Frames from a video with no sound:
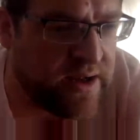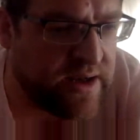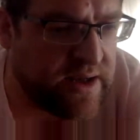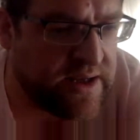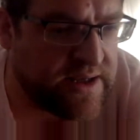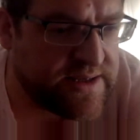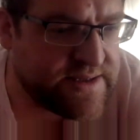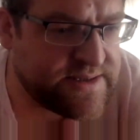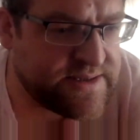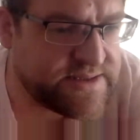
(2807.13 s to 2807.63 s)

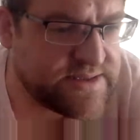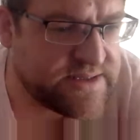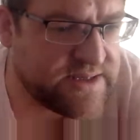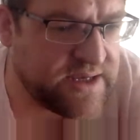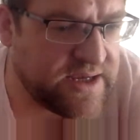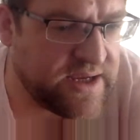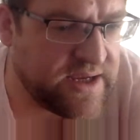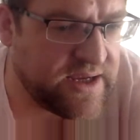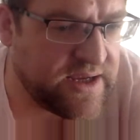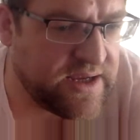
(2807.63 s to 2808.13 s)
Let's
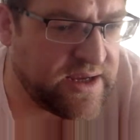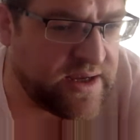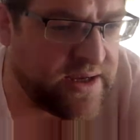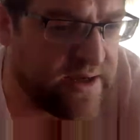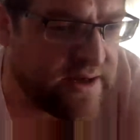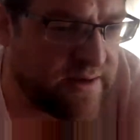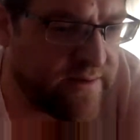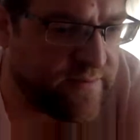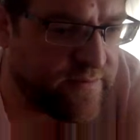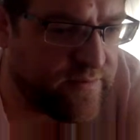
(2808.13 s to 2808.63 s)

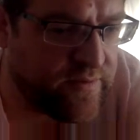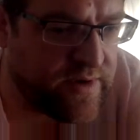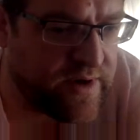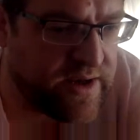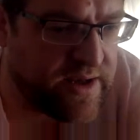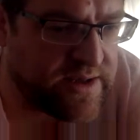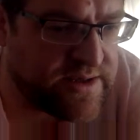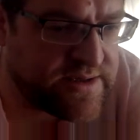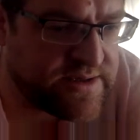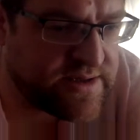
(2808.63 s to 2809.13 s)
see
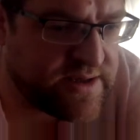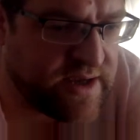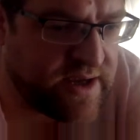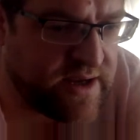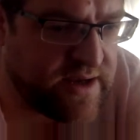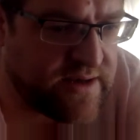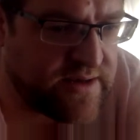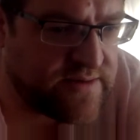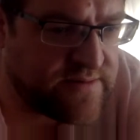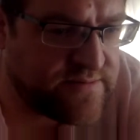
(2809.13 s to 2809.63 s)
where let's get.